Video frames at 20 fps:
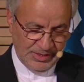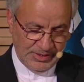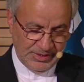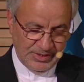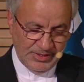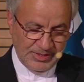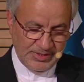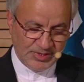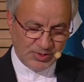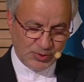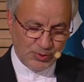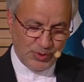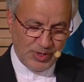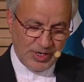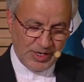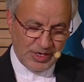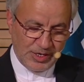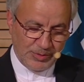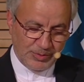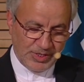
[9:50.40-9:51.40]
These two
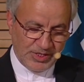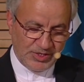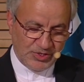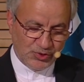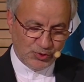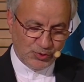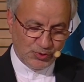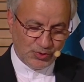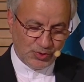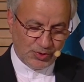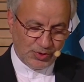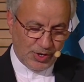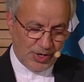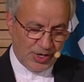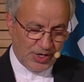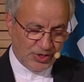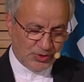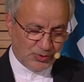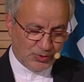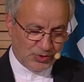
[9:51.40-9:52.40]
elements should
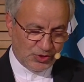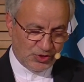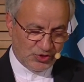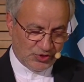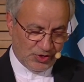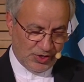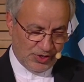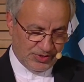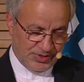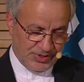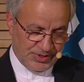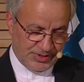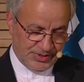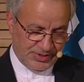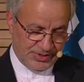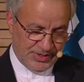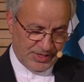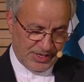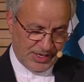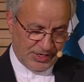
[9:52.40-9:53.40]
light on each other
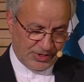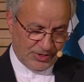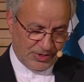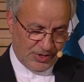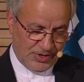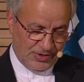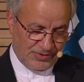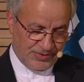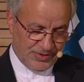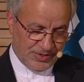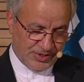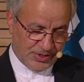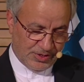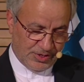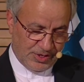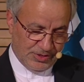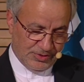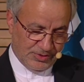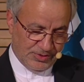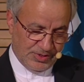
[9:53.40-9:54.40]
and offer a
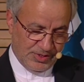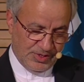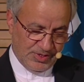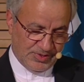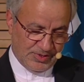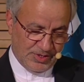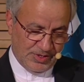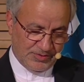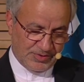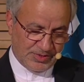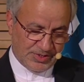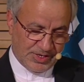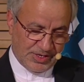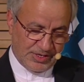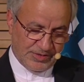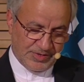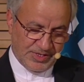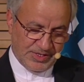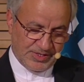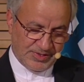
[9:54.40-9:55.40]
context of
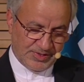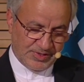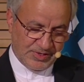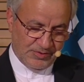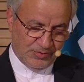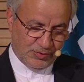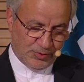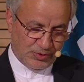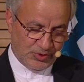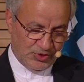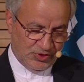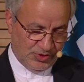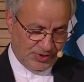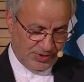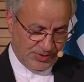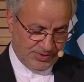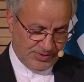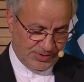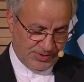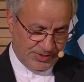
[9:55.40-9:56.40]
relevance for each
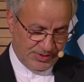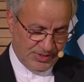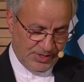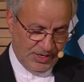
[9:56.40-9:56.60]
other.